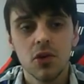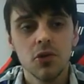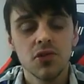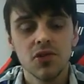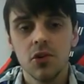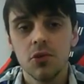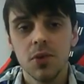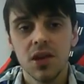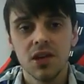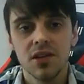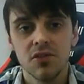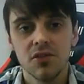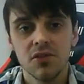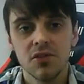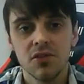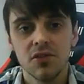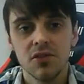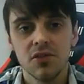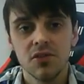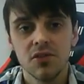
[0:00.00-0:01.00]
so
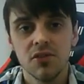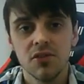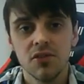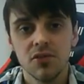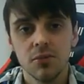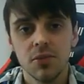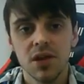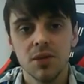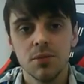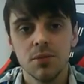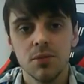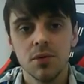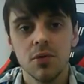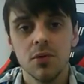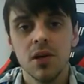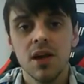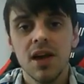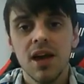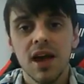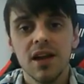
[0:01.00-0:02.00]
many different
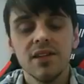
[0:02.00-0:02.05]
people.